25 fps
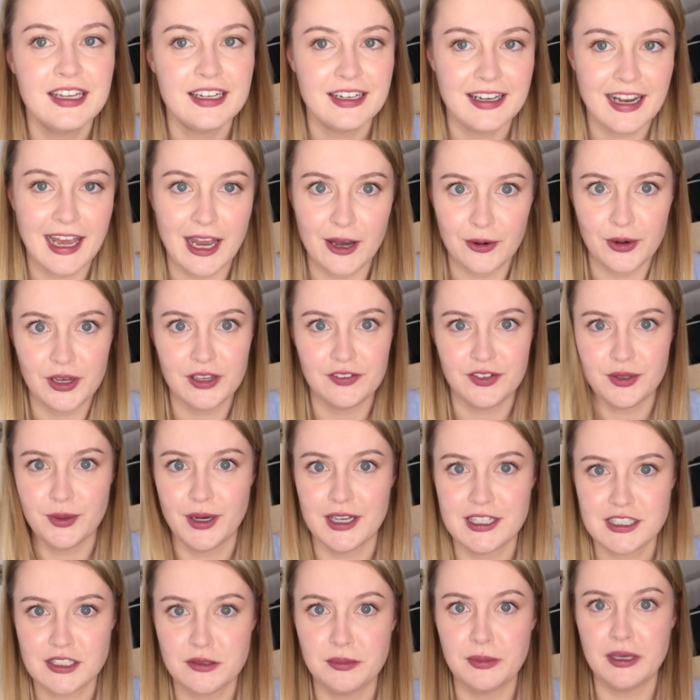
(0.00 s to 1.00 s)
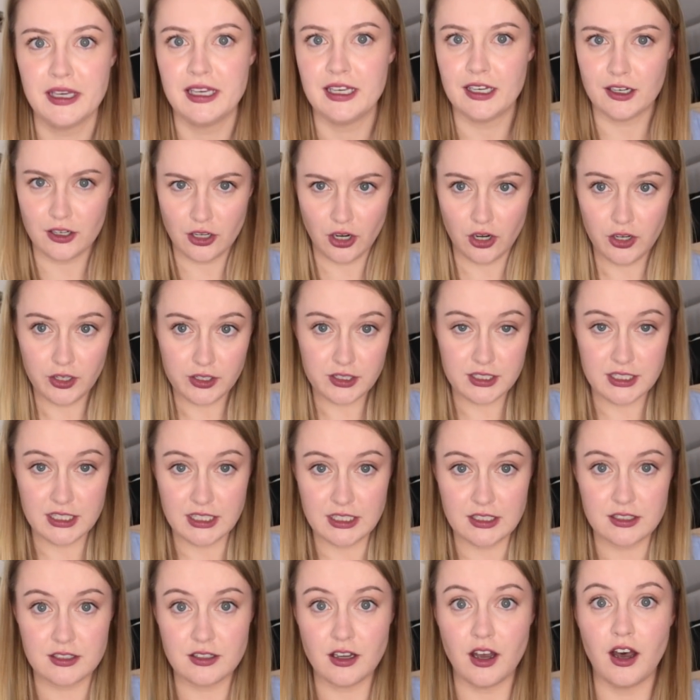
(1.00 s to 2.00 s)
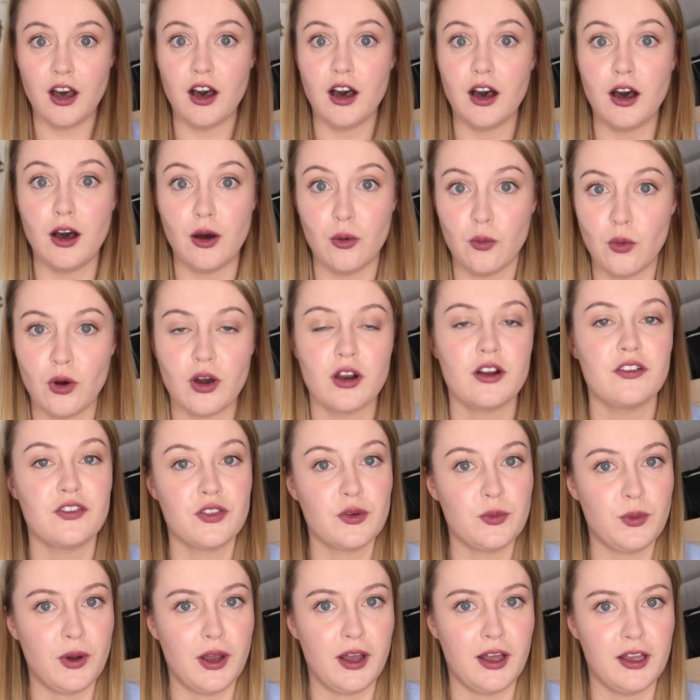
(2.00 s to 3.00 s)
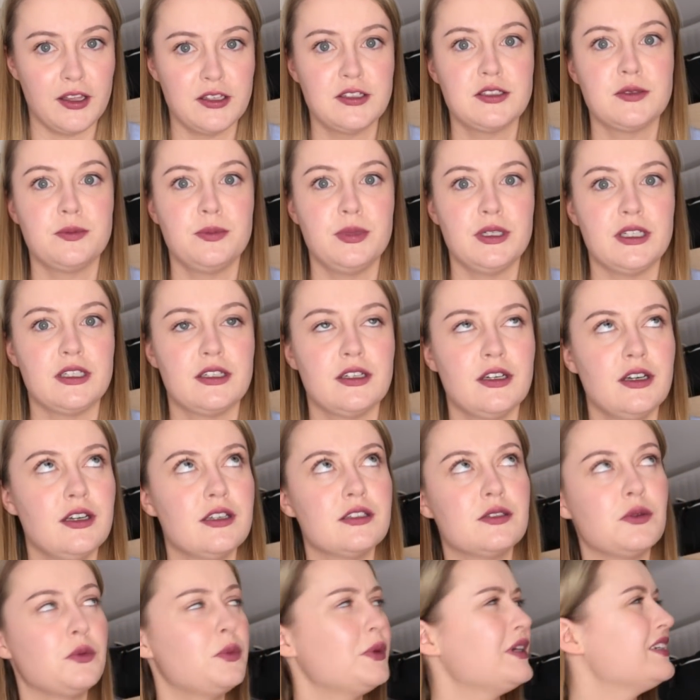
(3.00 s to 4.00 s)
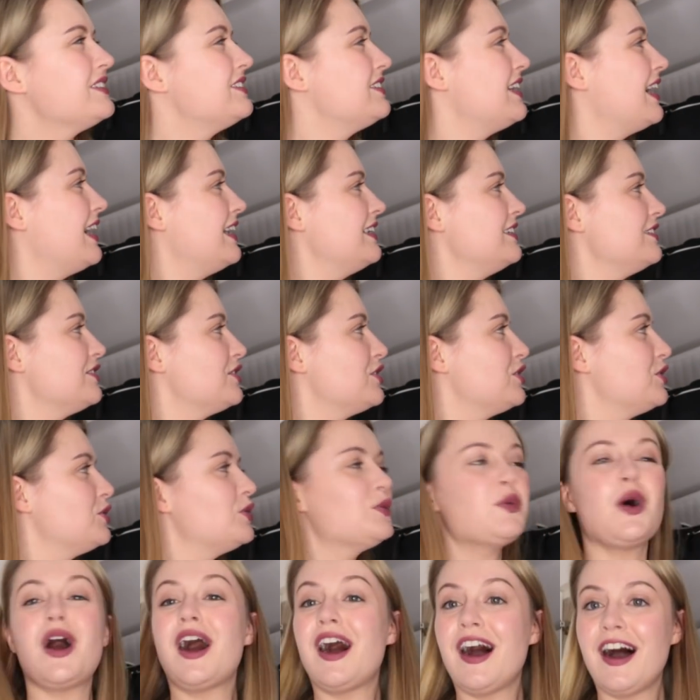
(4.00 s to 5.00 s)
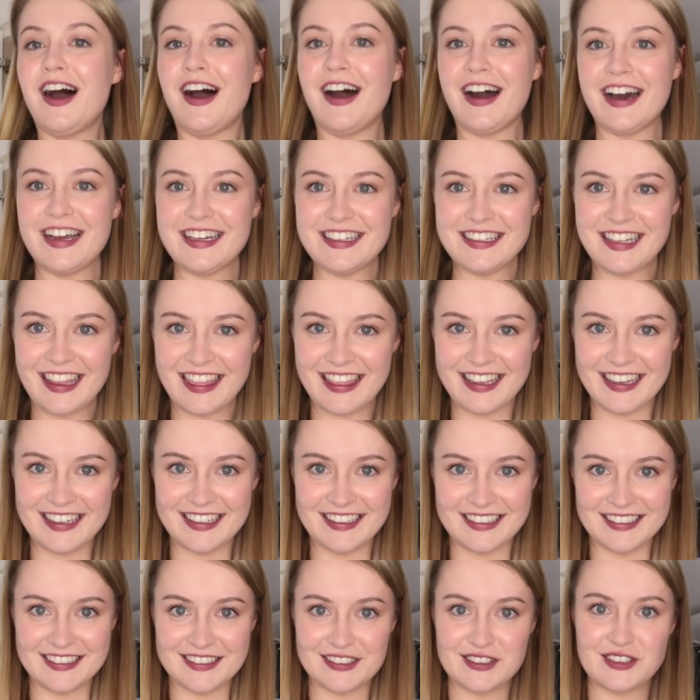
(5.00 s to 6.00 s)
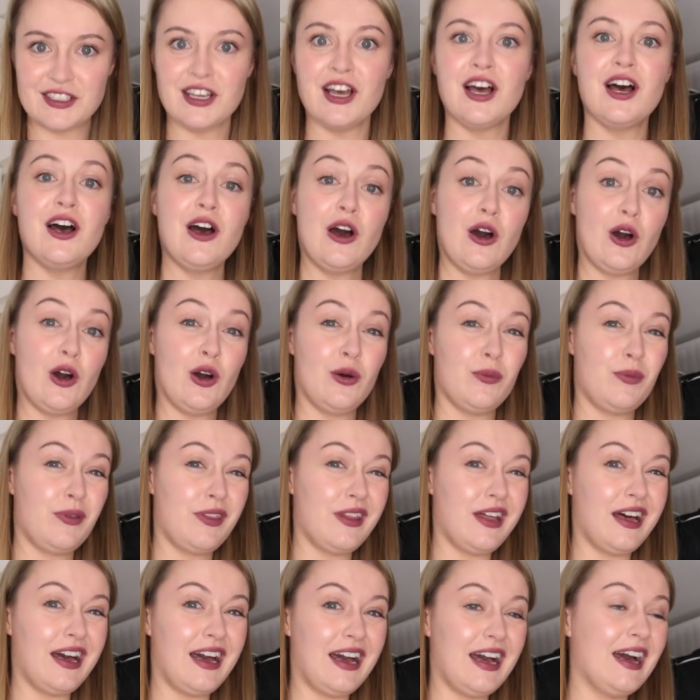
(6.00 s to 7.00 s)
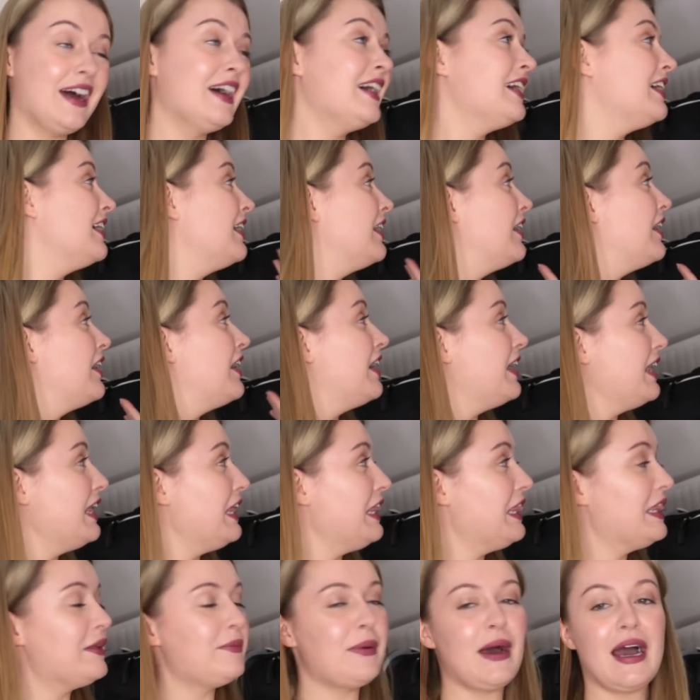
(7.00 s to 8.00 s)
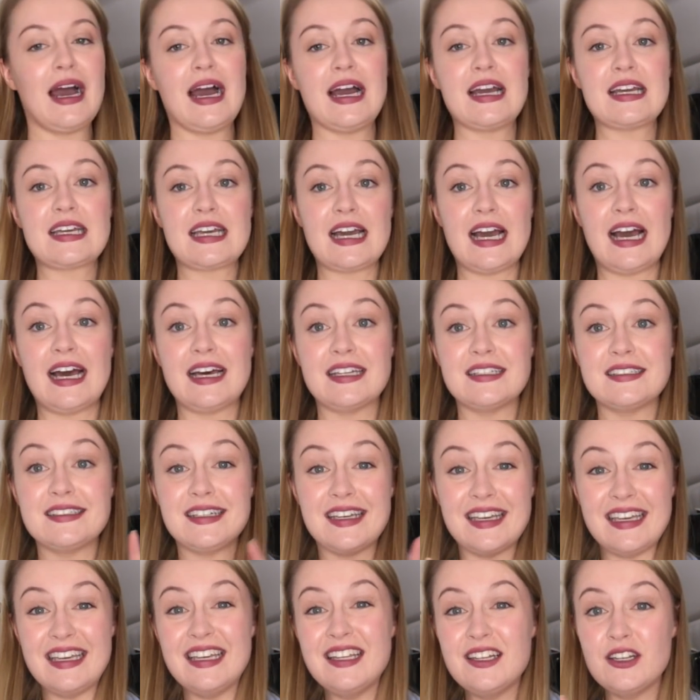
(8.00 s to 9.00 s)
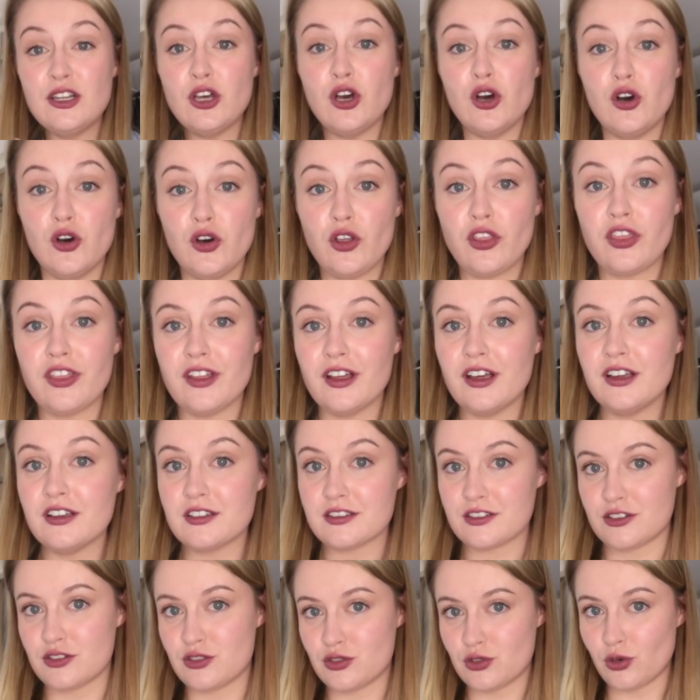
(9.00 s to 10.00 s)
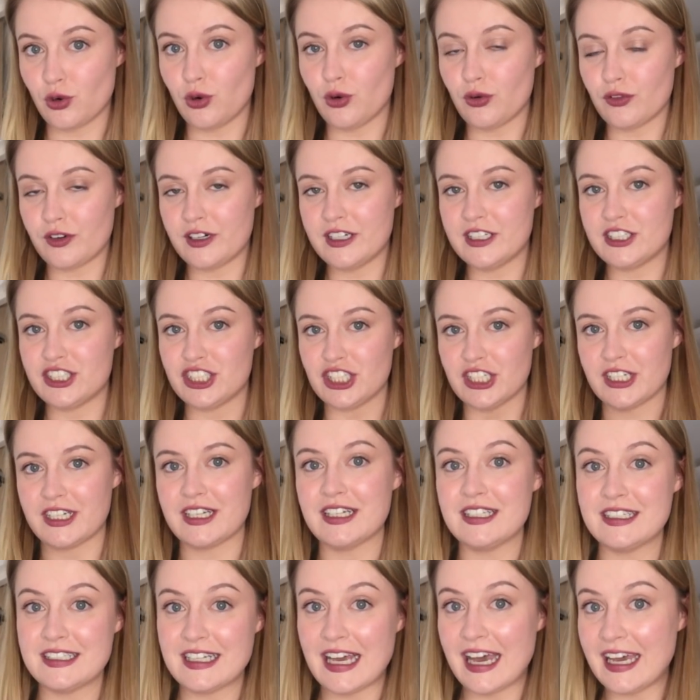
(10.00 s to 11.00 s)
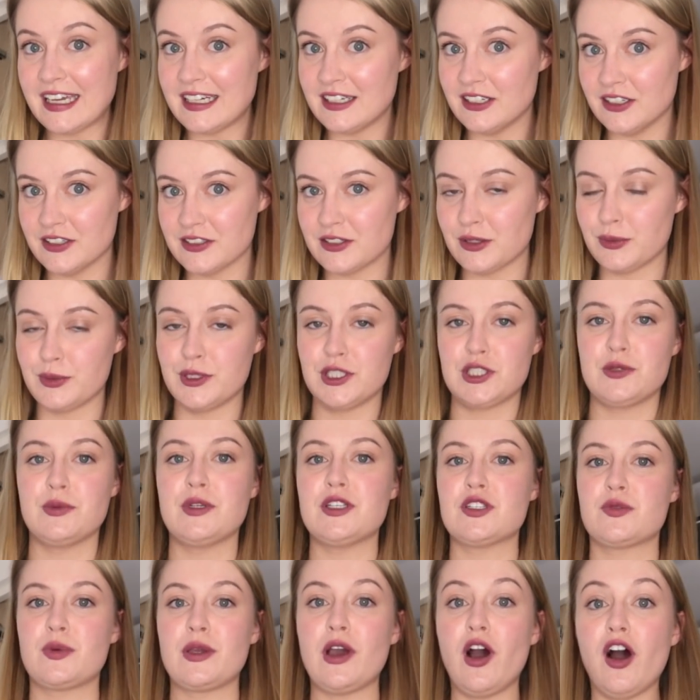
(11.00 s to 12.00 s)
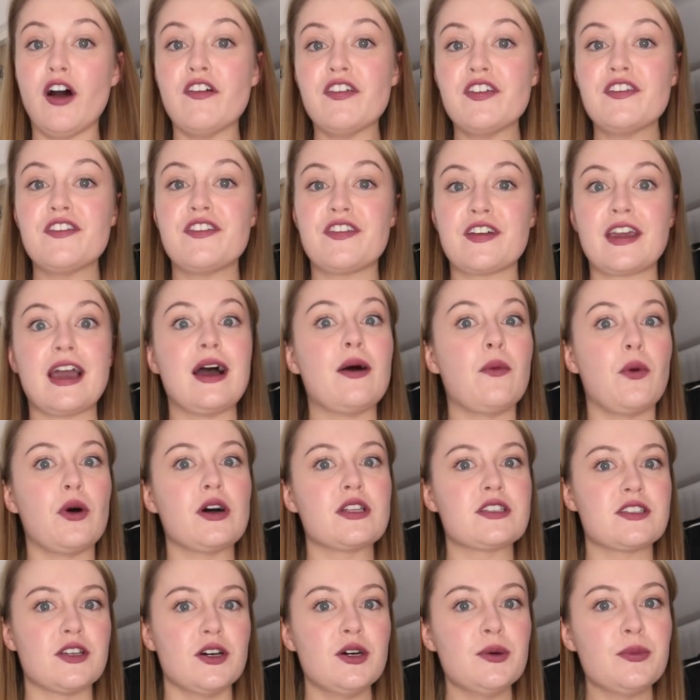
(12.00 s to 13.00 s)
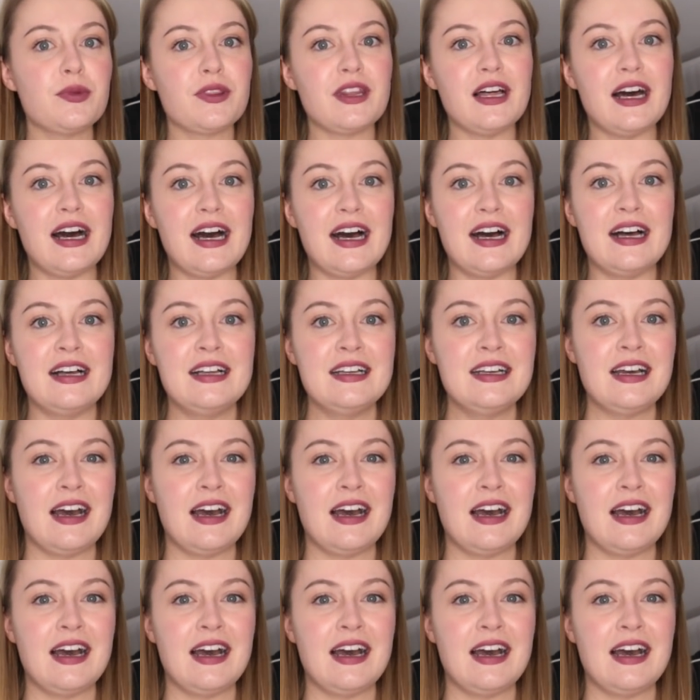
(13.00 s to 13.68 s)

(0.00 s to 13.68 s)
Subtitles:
Now, if you ask me, closets are one of the worst because we tend to hide things up there in the back and in other storage containers, which means we often forget what's up there,